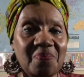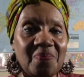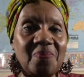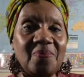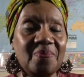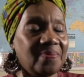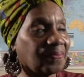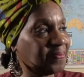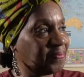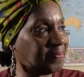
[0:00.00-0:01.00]

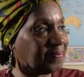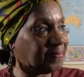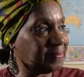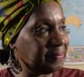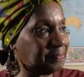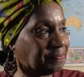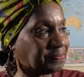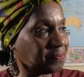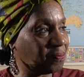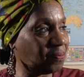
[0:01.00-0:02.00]

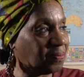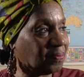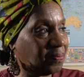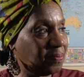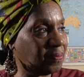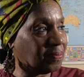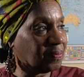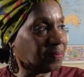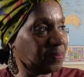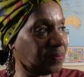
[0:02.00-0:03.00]

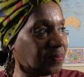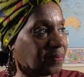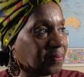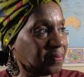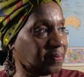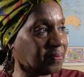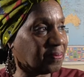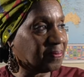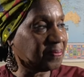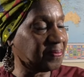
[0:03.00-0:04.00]

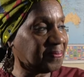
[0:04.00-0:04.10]
[no speech]